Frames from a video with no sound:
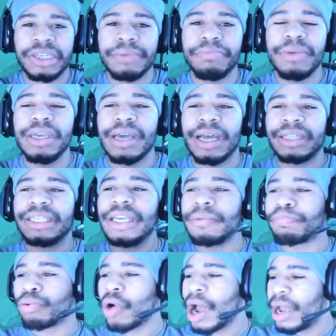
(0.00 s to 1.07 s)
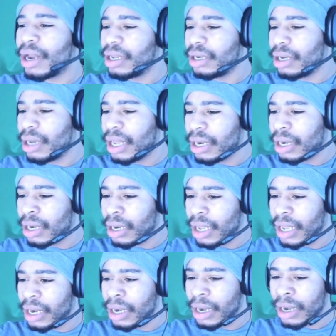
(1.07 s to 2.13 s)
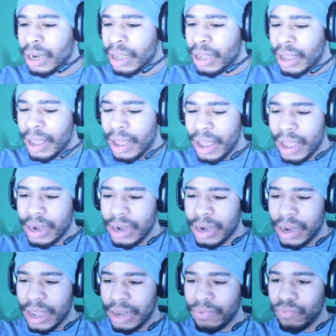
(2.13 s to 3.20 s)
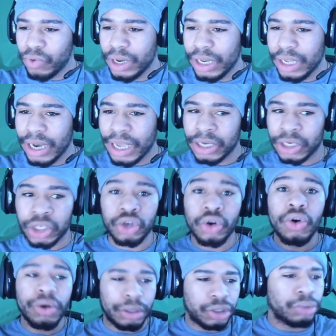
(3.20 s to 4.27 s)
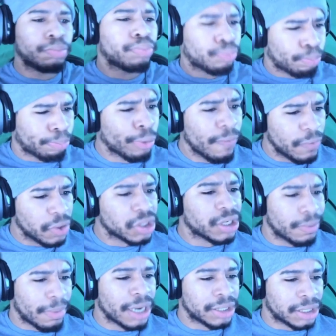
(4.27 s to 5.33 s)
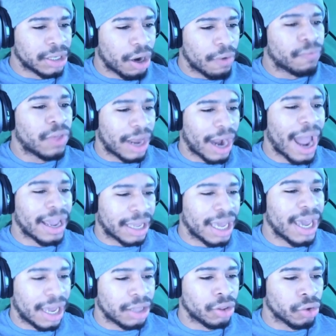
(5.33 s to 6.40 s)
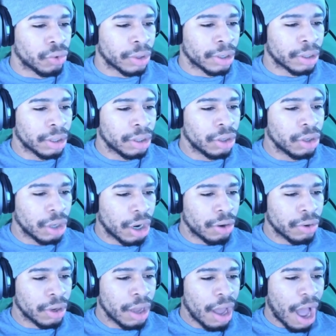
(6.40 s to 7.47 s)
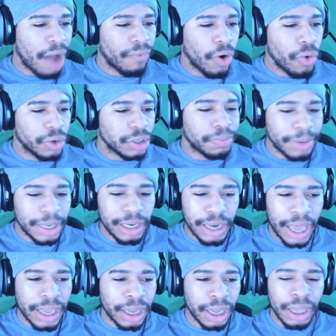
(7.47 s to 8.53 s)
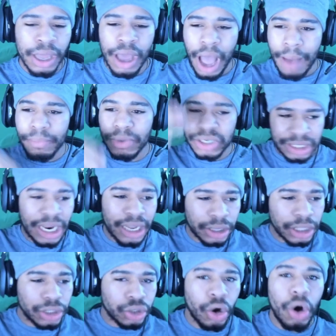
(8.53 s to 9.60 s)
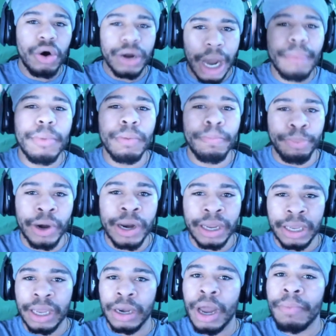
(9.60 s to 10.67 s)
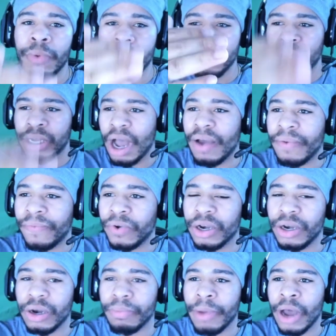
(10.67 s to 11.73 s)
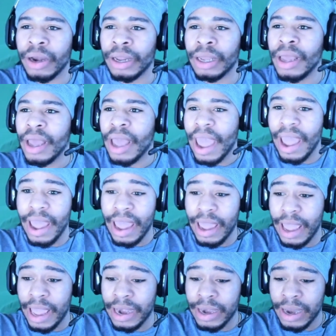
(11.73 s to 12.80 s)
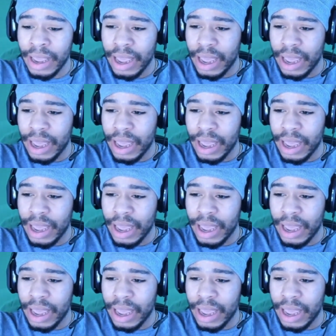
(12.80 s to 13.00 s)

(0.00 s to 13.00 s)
to me, I take pride in really, like, proving to myself that I can do it. You know, I've always been like, I'm gonna set this goal and I'm gonna break it and I'm gonna be confident about it. And